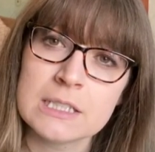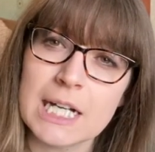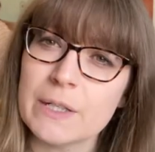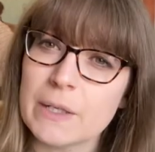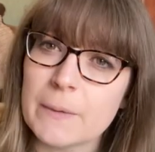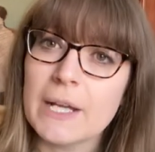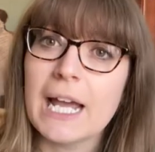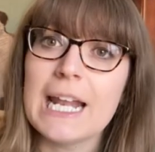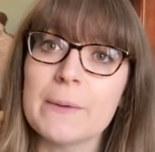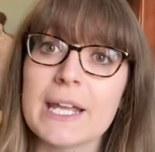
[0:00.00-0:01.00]
I don't know.
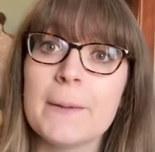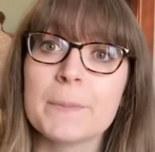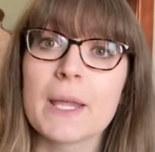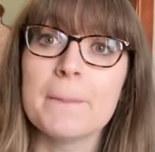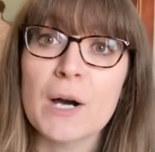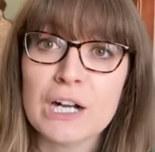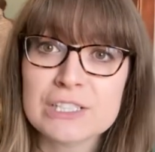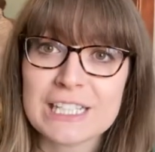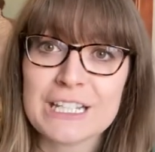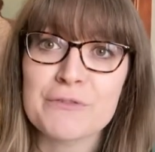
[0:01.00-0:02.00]
Anyway,
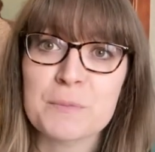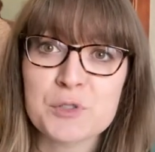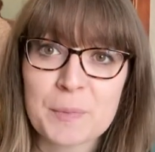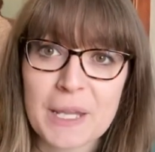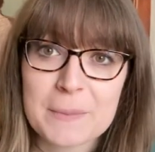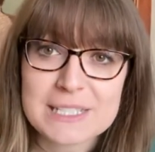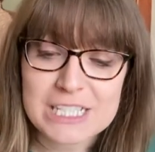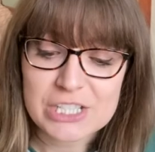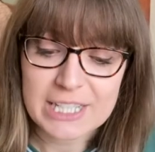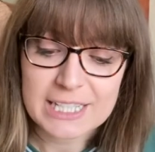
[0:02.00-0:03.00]
Marty from Triple M
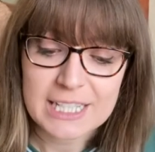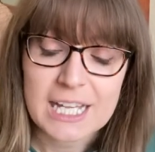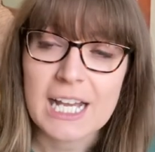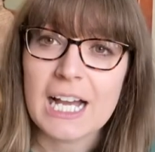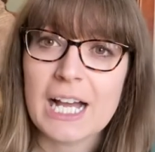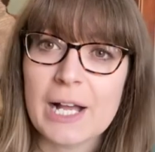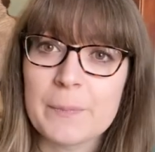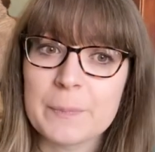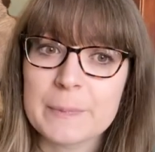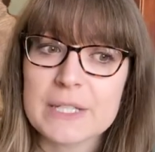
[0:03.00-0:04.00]
Stitching.
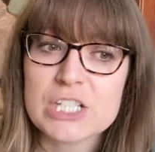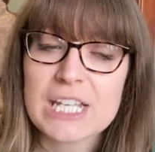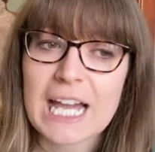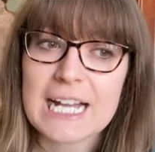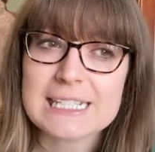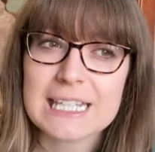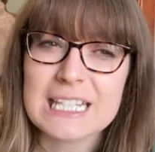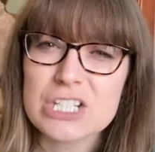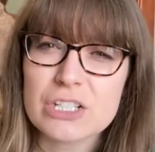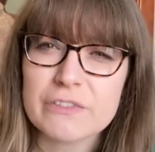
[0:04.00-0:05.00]
I
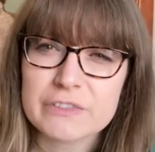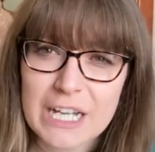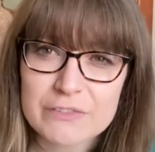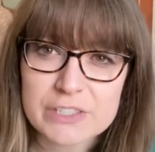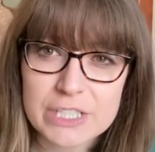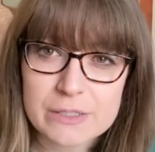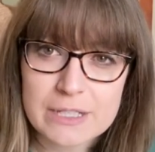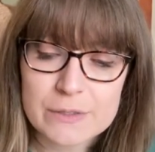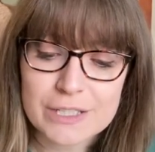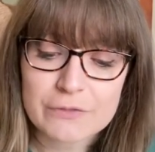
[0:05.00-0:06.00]
think she's got 5 videos
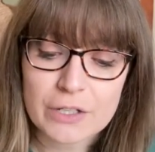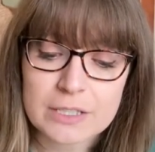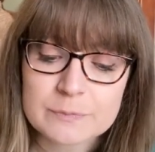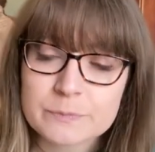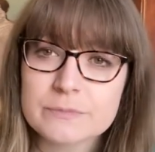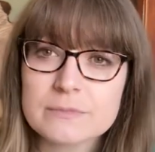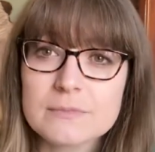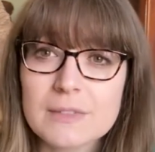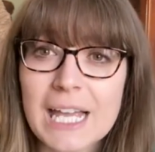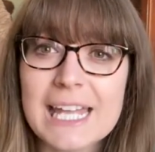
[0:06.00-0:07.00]
out so far,
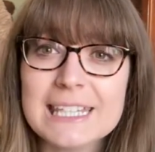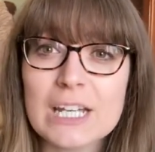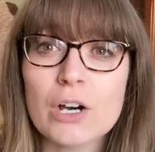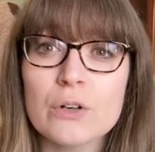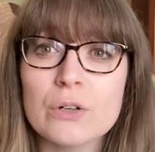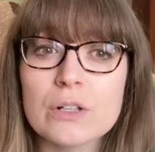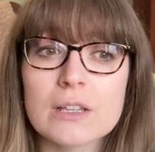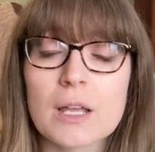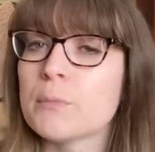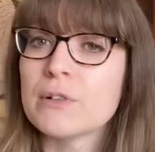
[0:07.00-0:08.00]
and they are
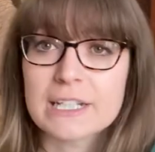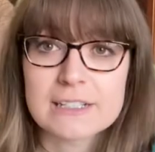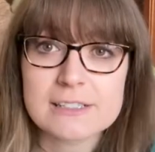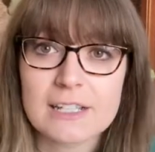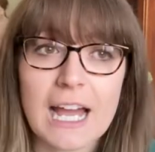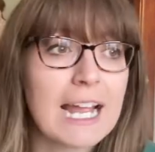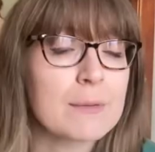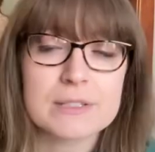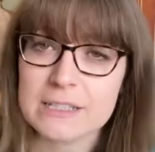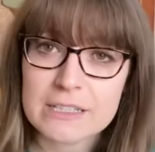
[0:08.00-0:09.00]
all brilliant. I
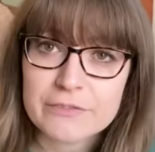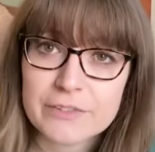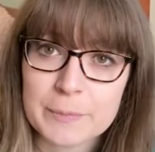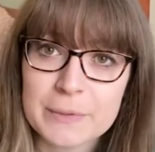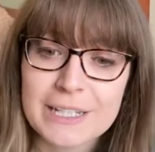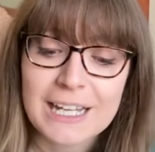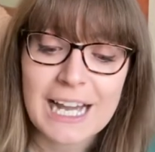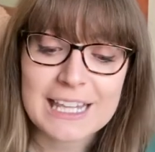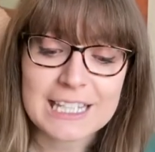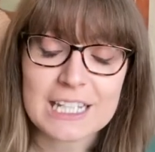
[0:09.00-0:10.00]
absolutely love them.
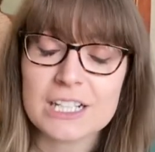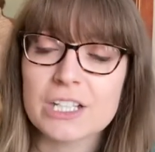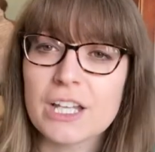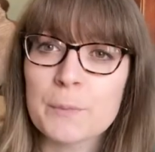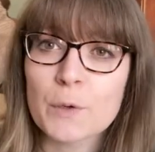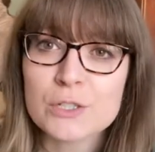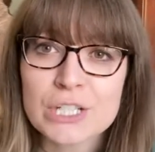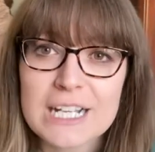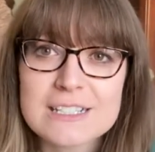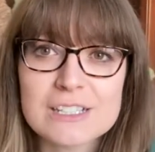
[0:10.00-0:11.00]
I think her
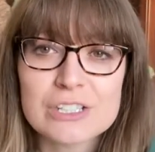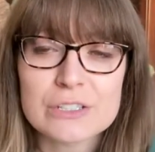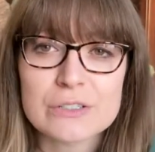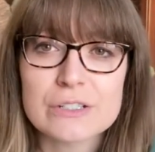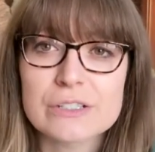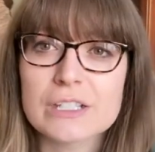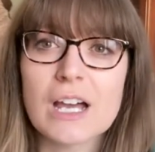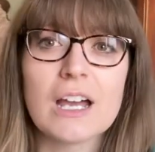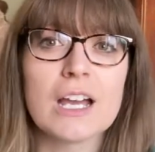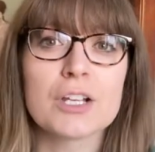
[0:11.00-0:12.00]
projects that she does
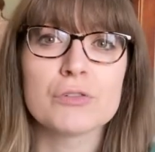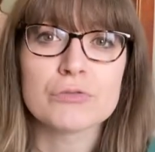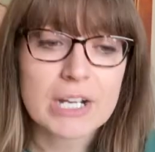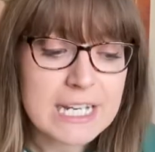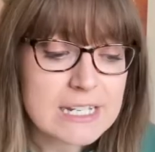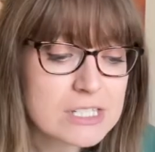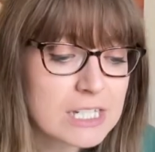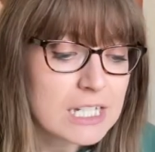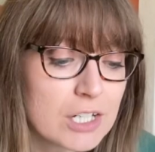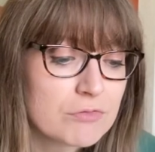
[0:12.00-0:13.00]
are great.
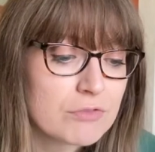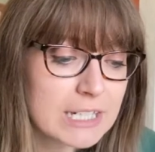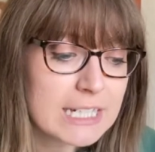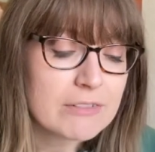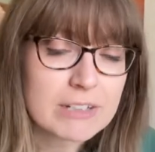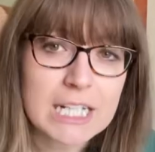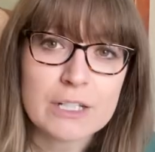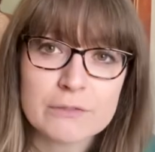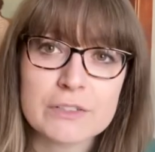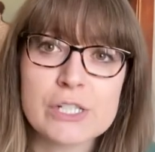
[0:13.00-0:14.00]
Really, really
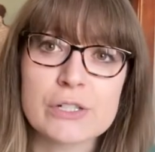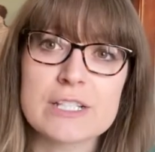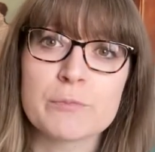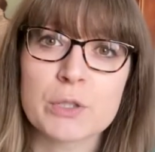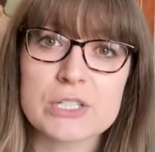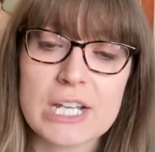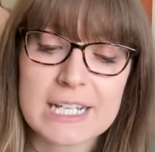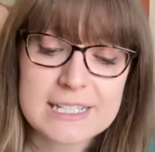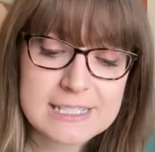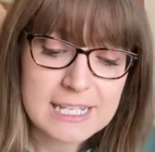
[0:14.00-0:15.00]
lovely choice of
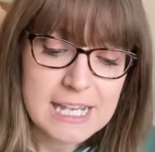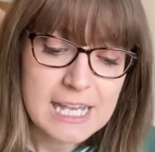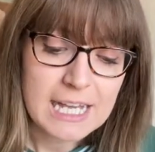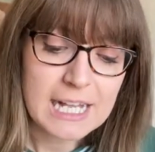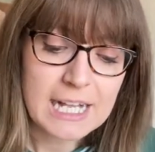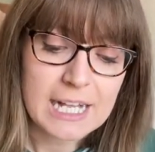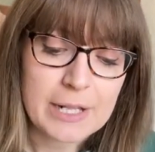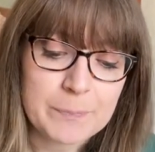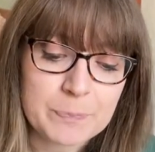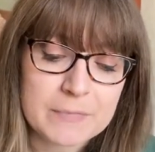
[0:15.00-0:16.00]
projects.
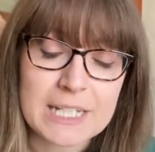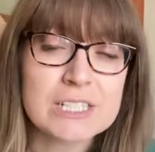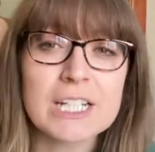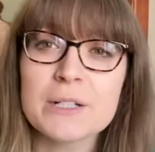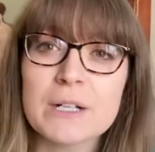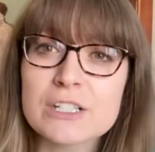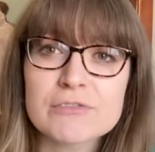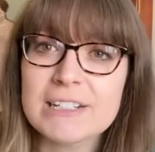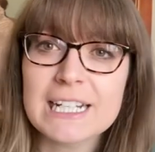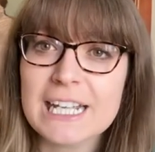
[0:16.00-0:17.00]
I don't know, I just
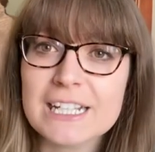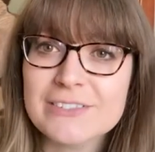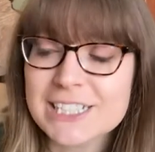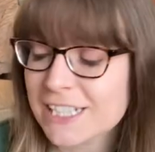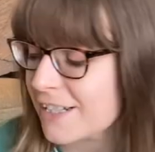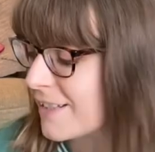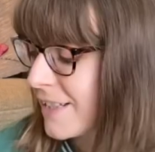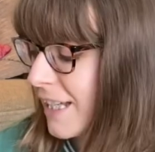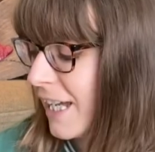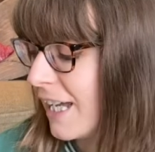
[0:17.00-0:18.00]
really like her videos.
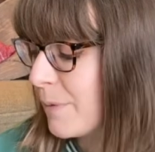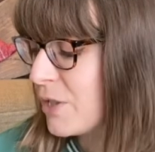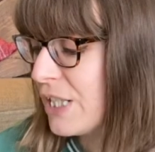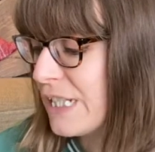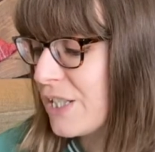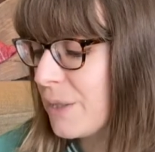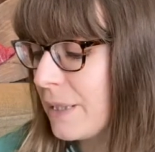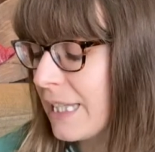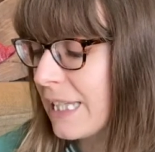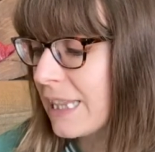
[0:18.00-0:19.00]
She's
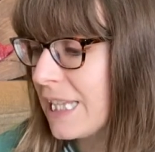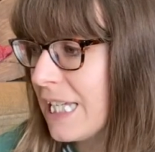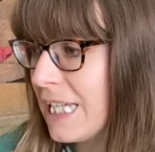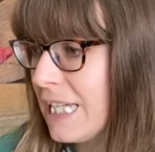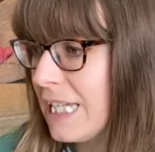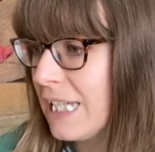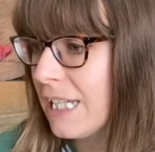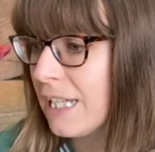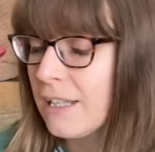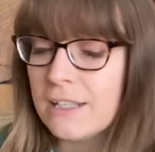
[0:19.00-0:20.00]
doing the
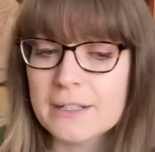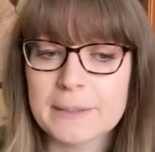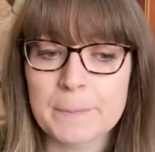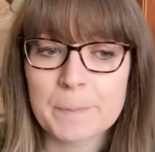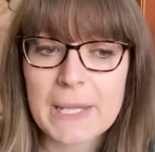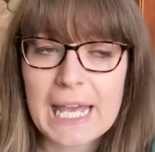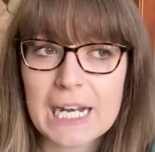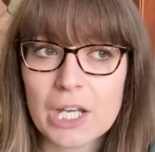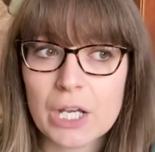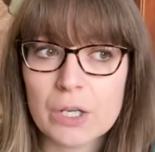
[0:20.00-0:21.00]

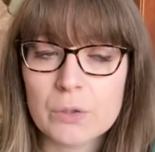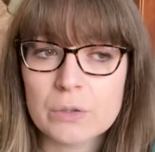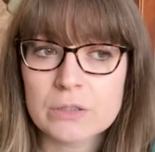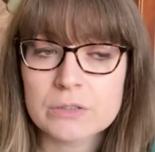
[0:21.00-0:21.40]
hello,